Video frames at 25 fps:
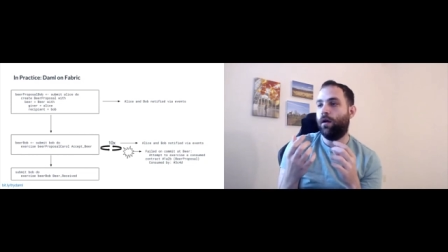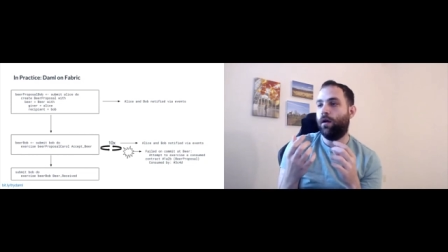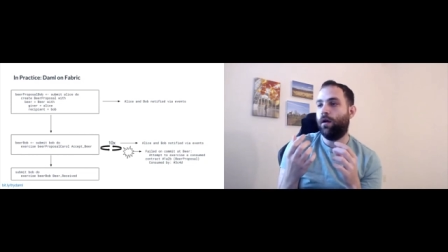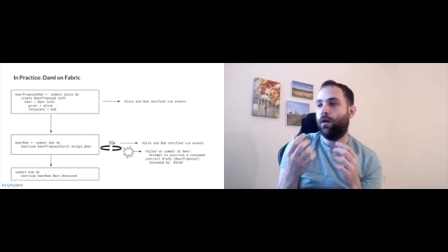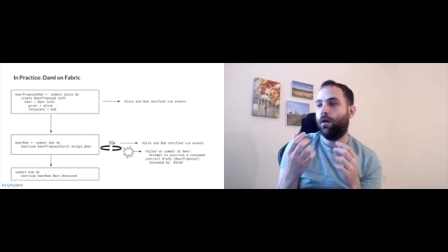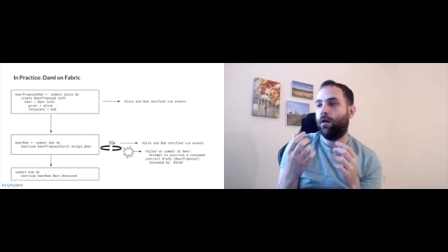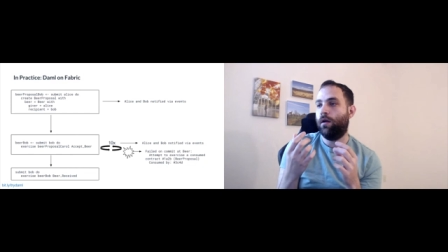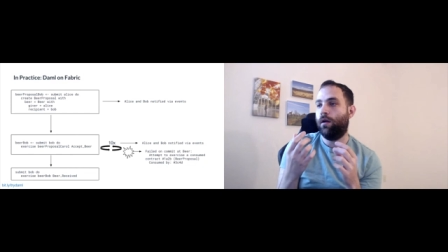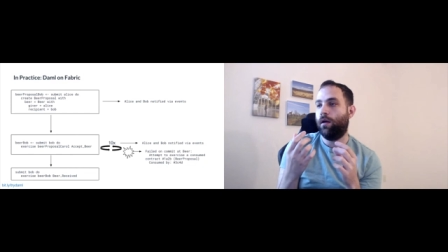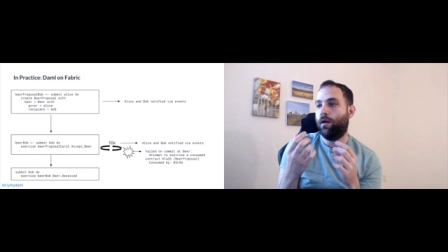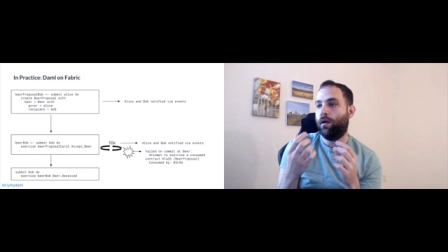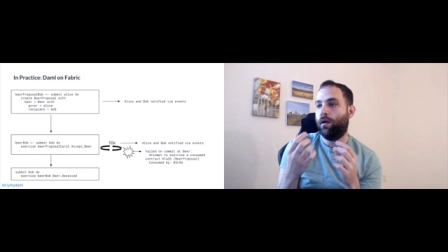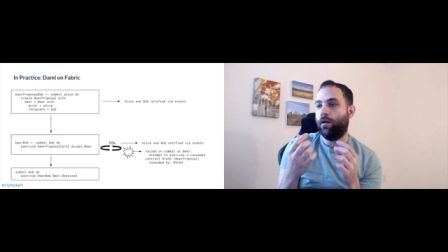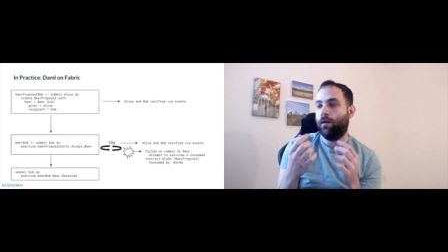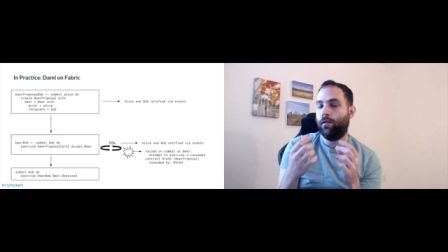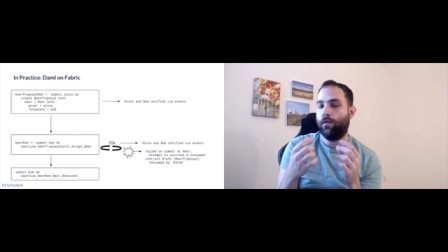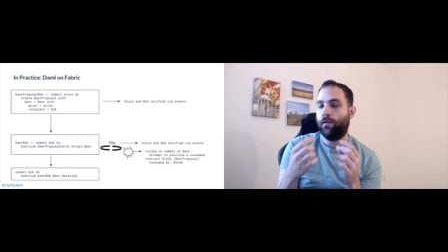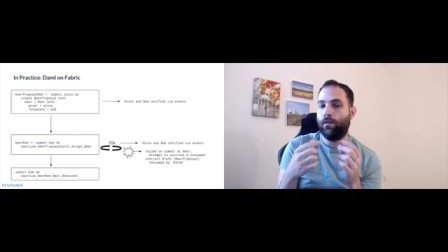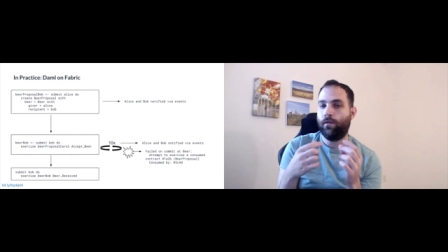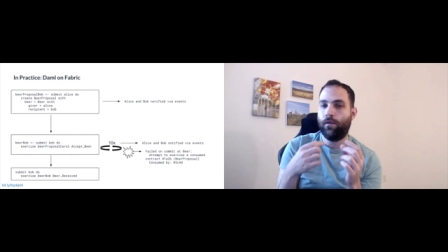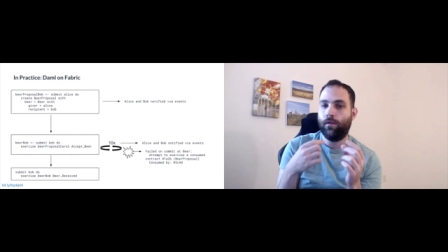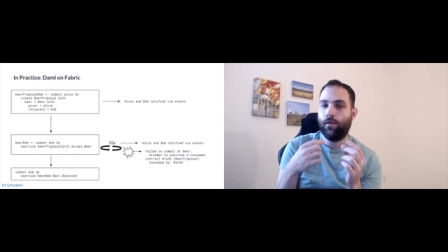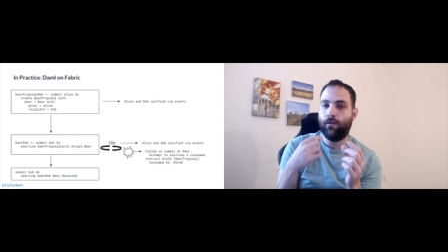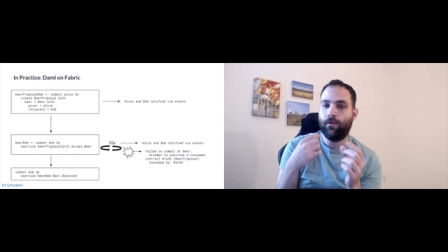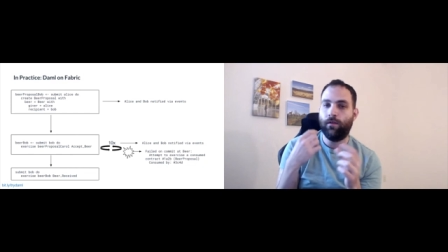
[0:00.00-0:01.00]

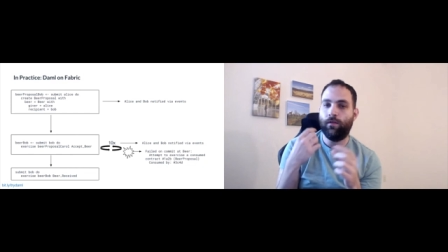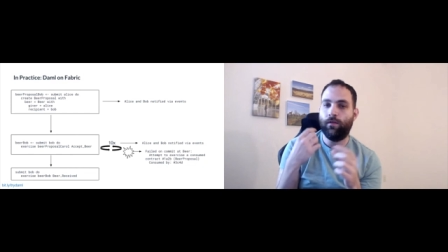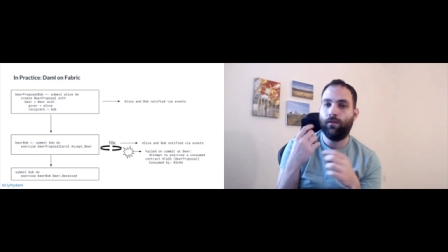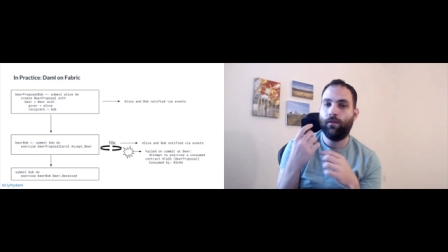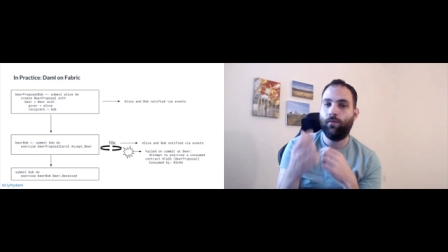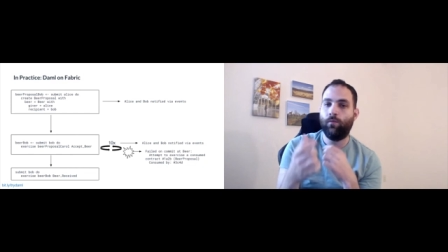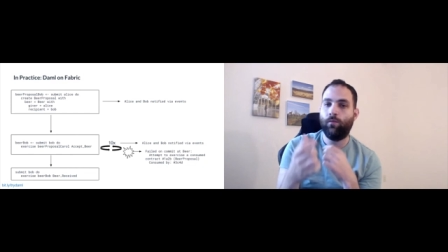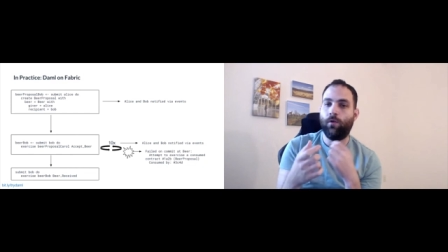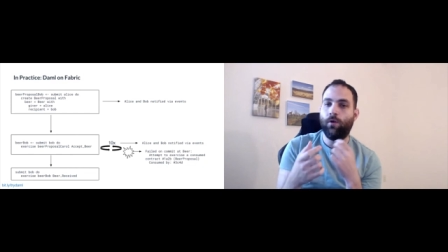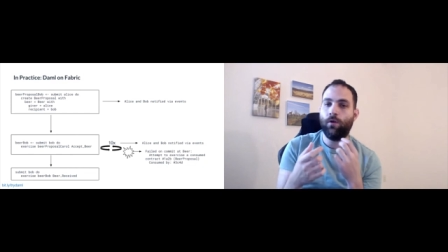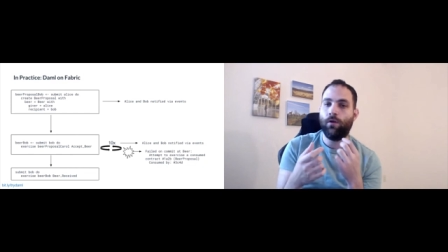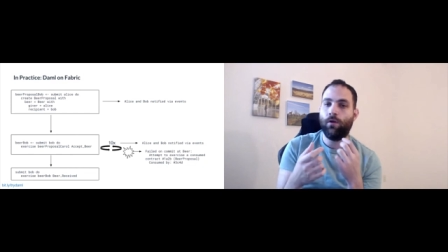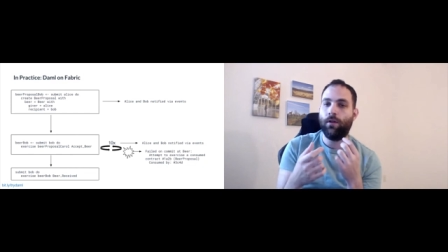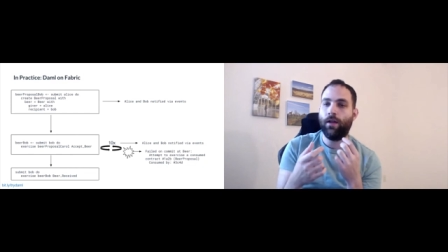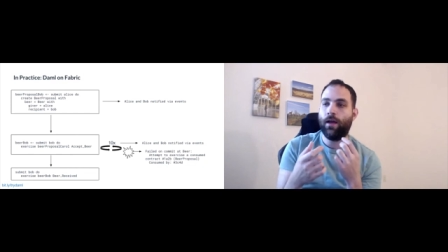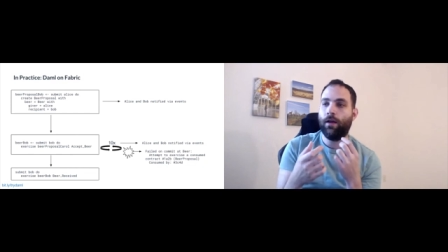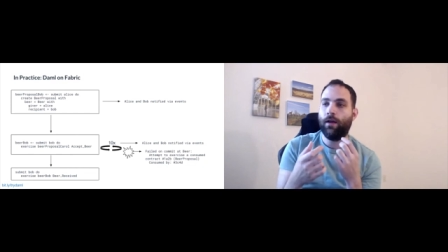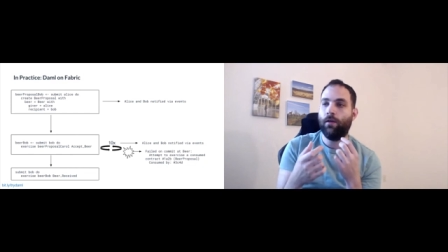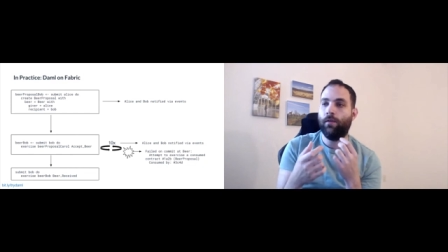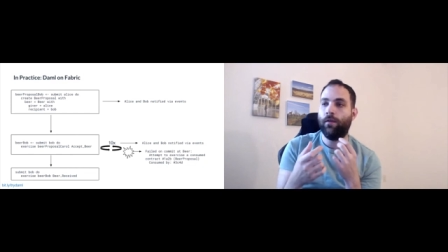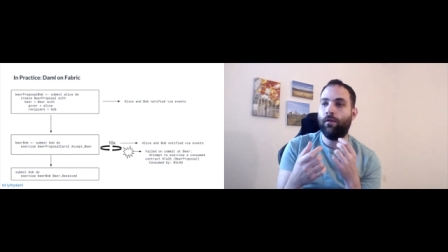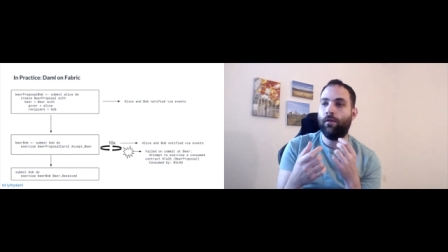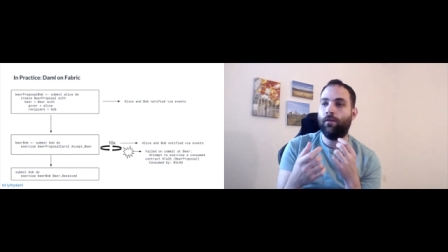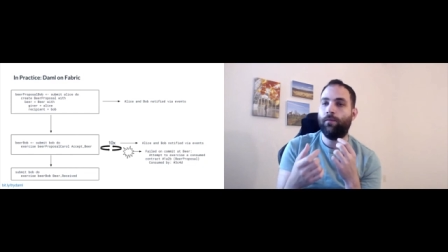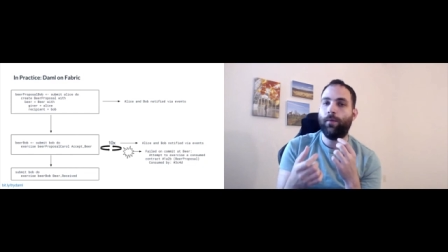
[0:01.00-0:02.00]
uh, the system won't allow
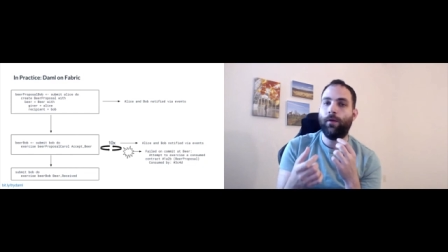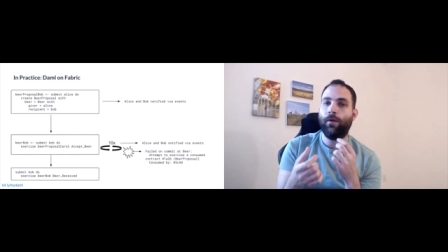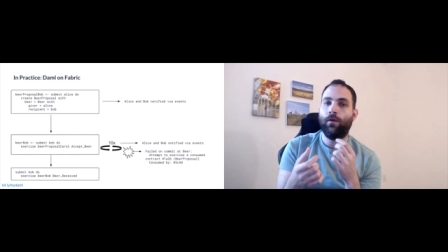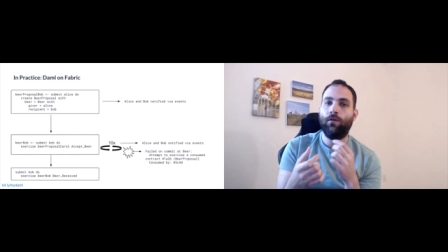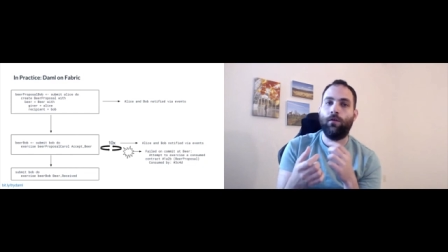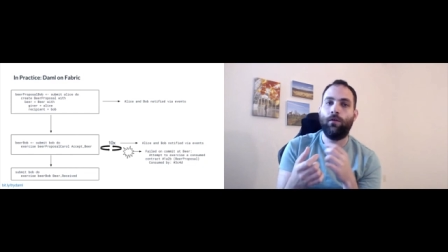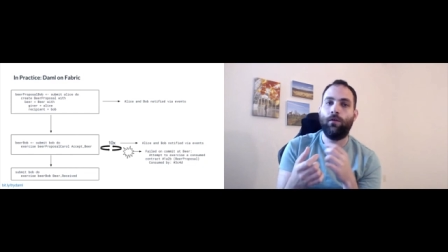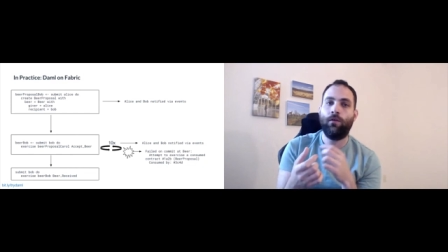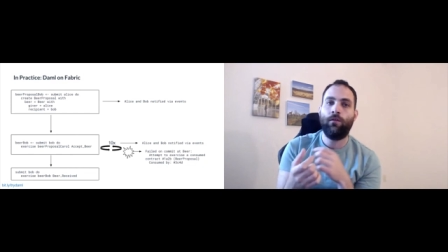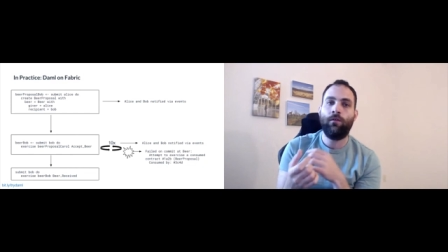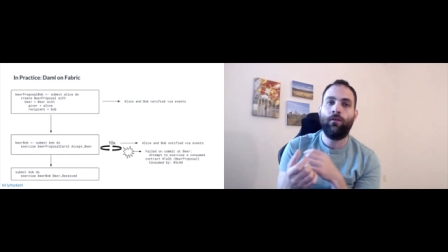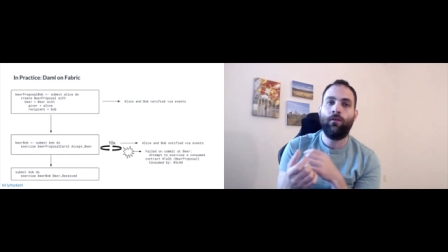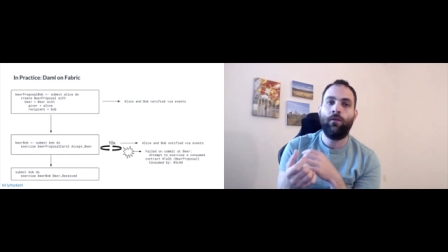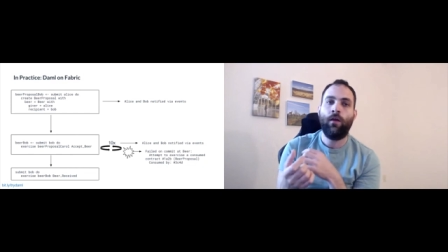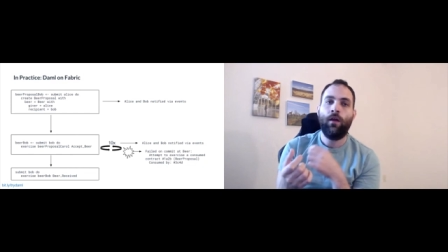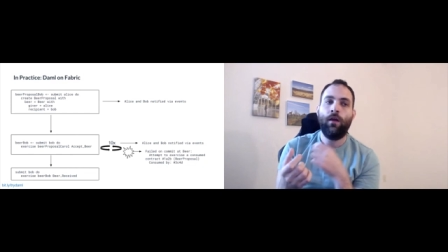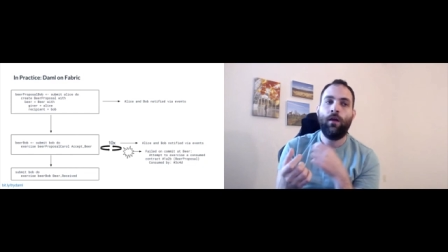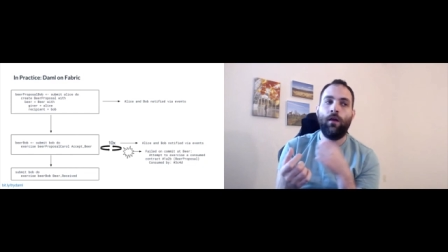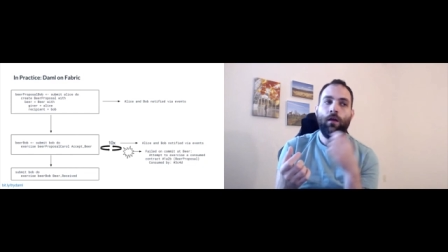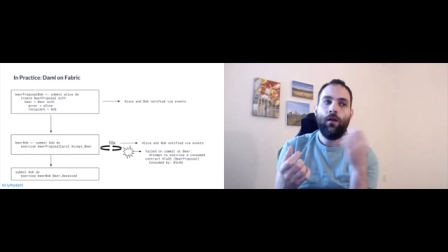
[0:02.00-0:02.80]
this because